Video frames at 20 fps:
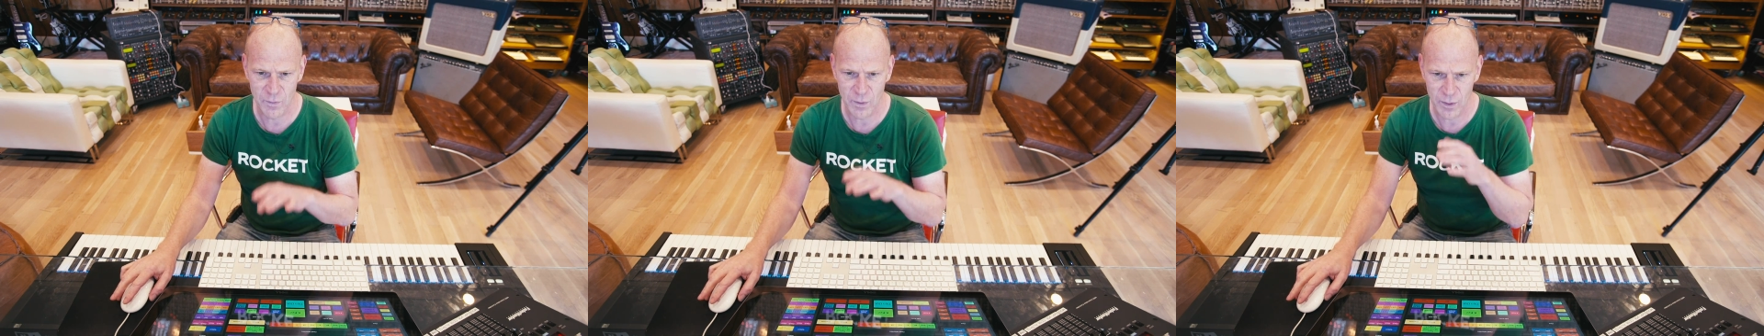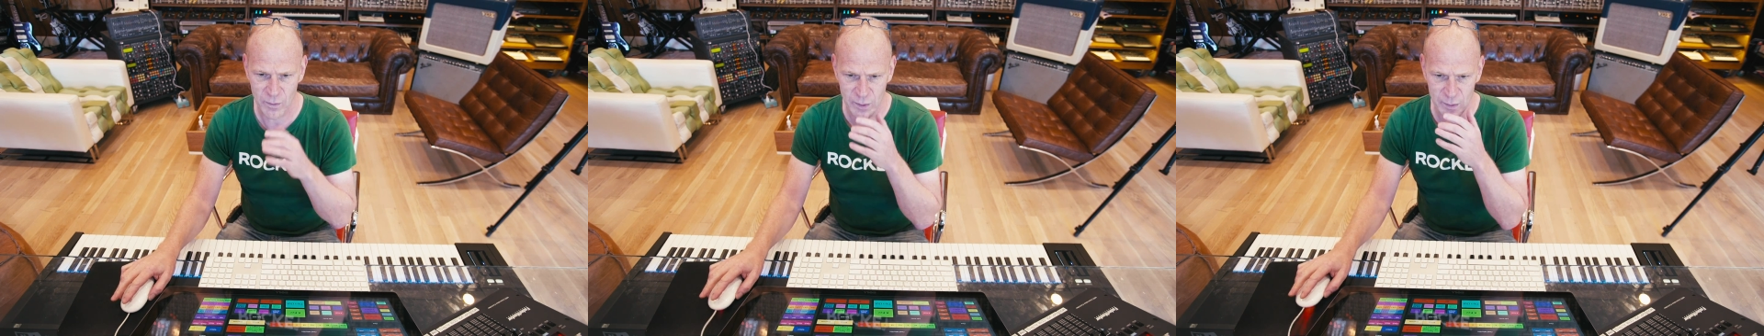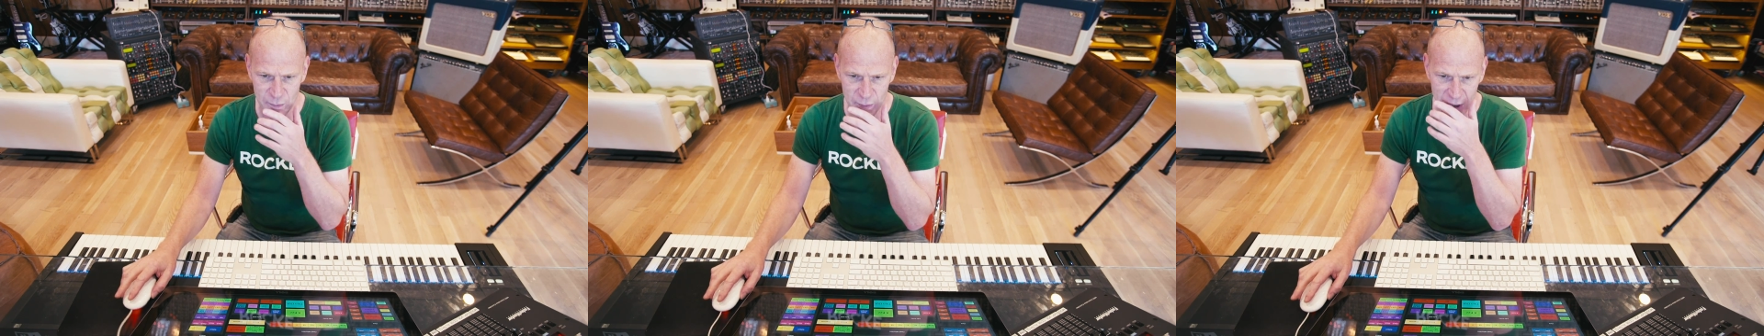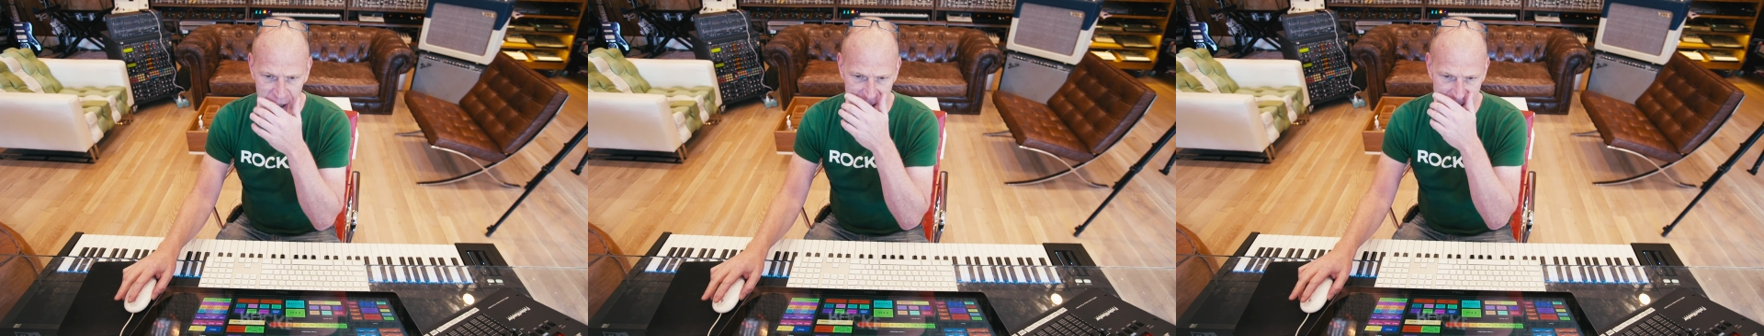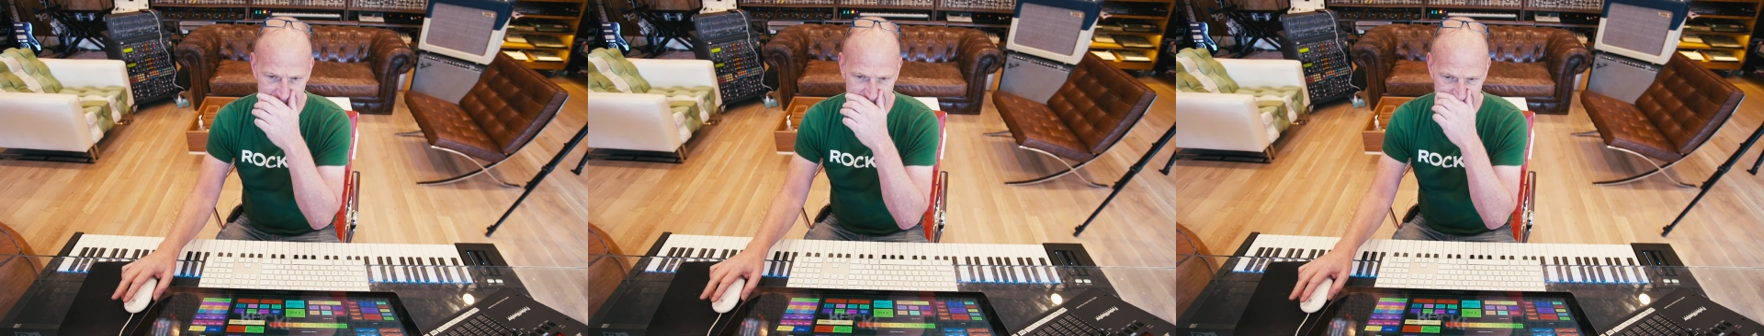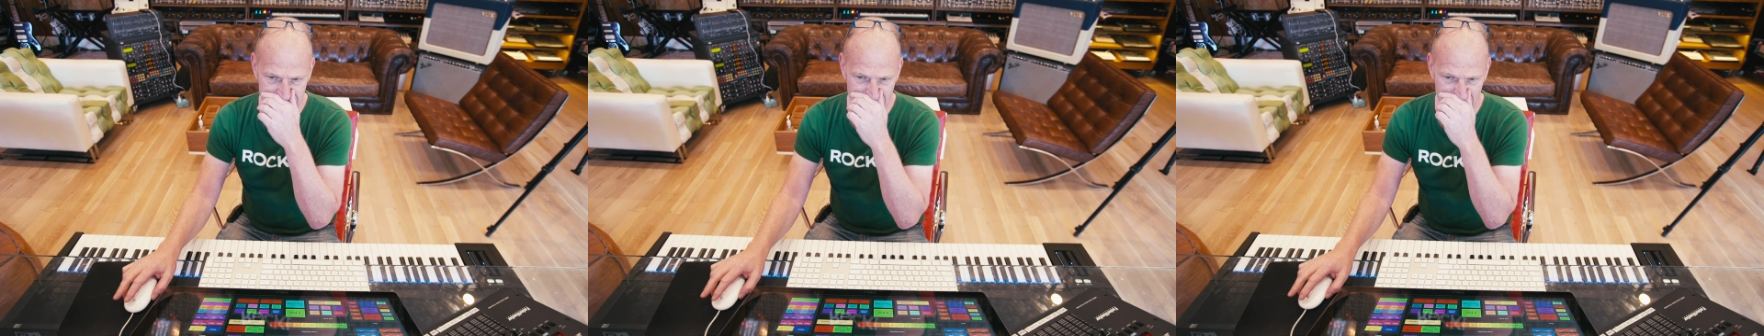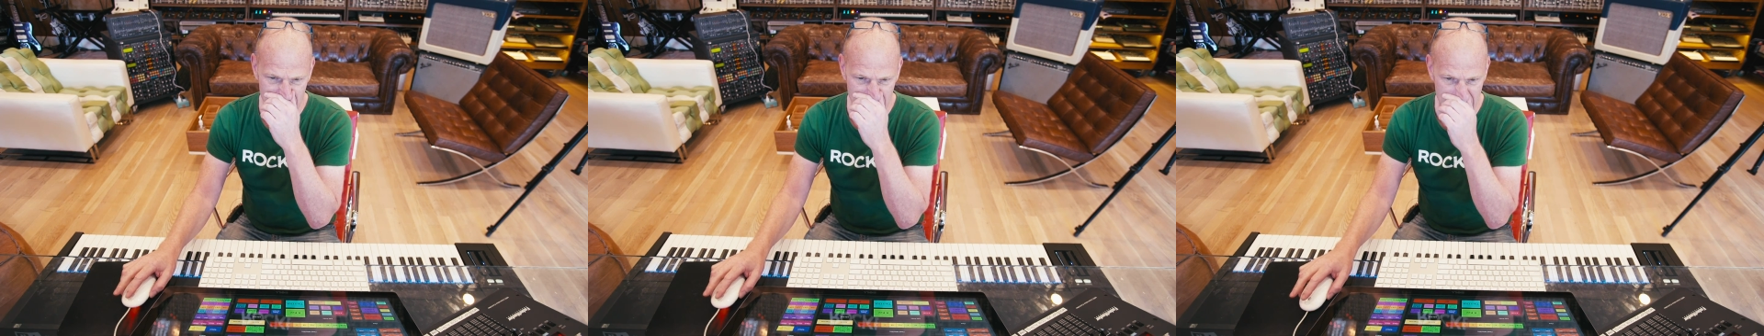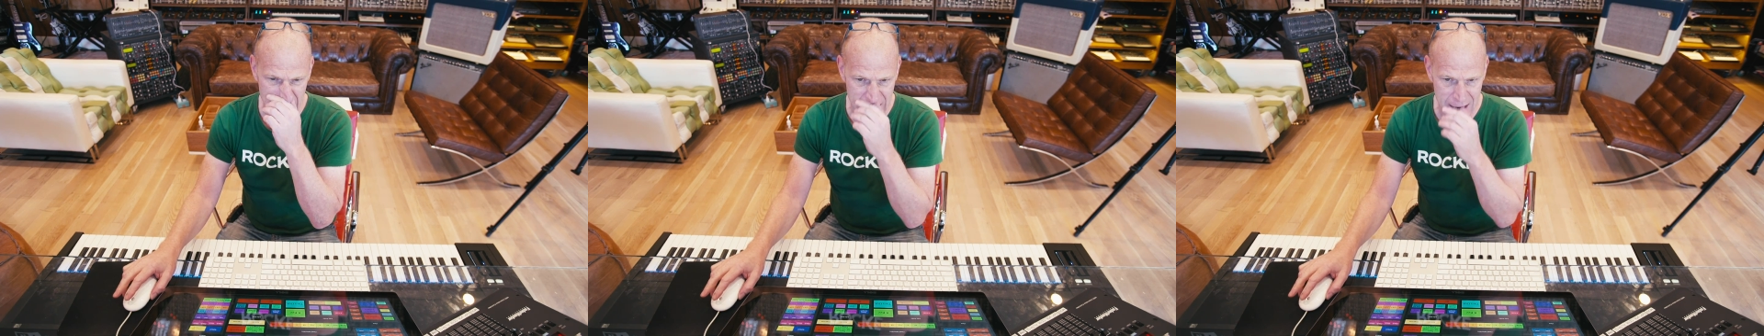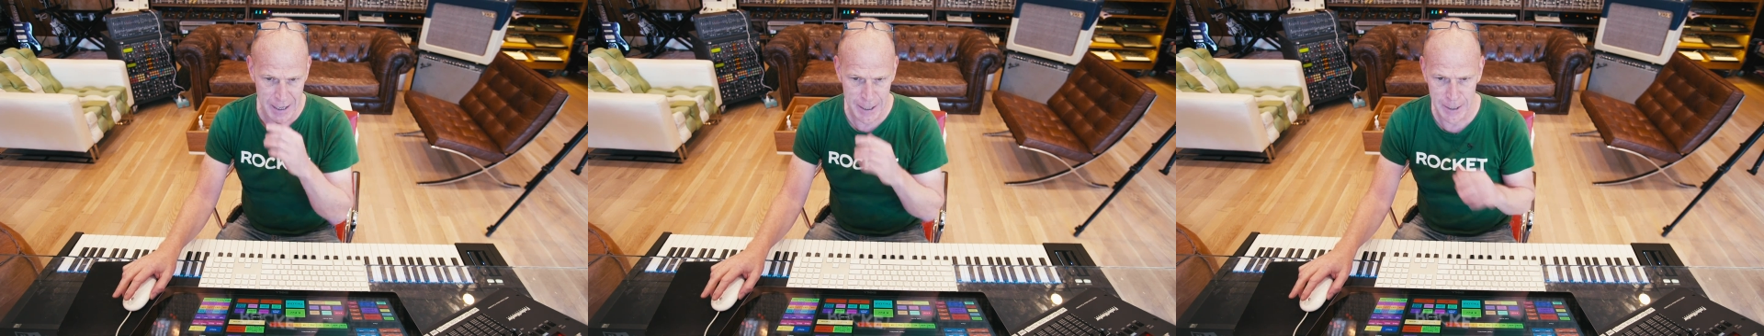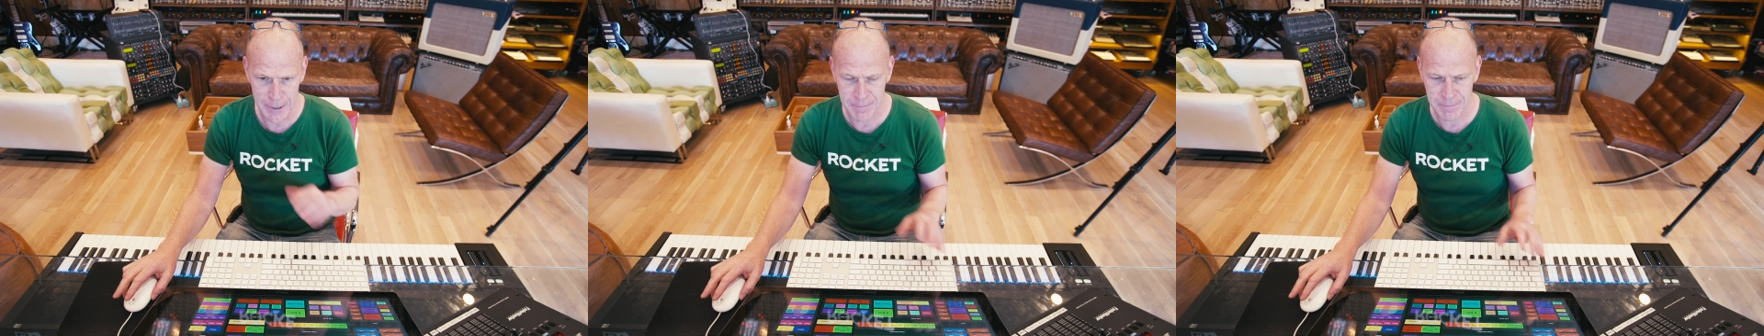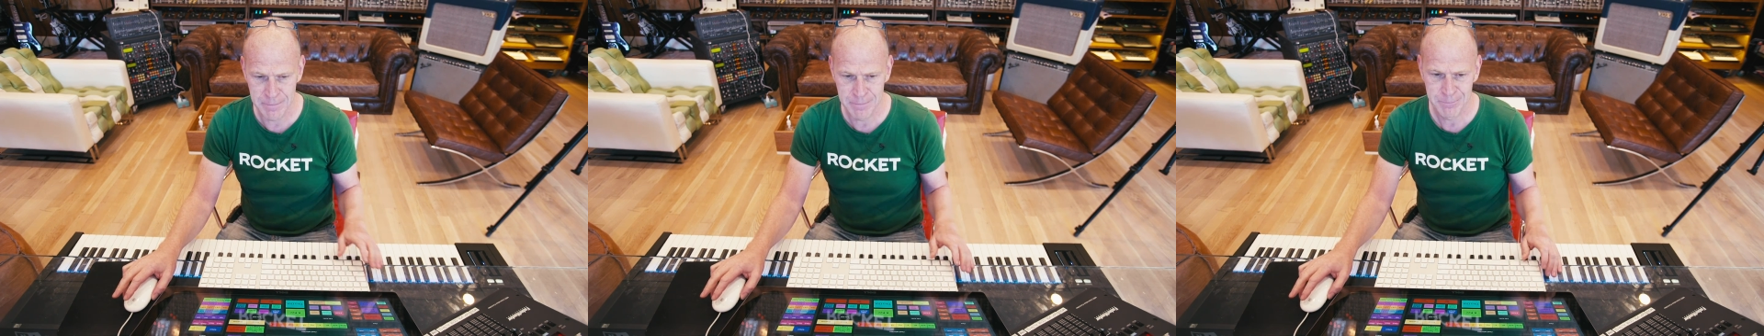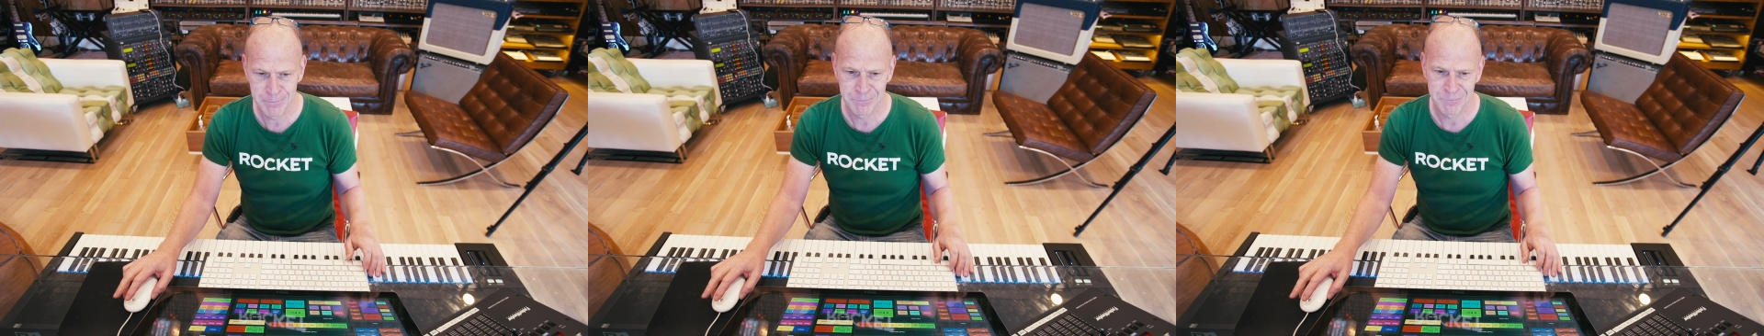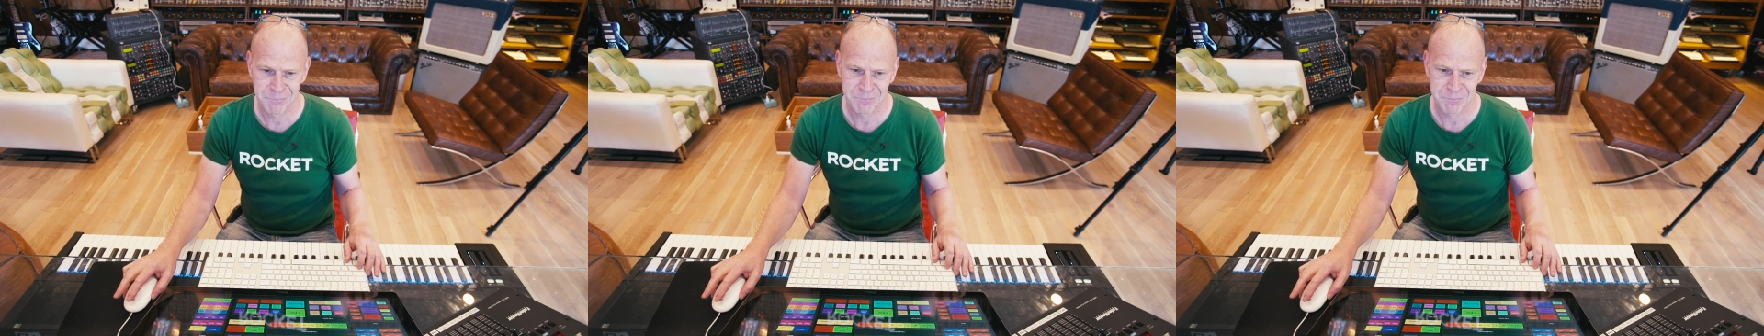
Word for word: what we played. So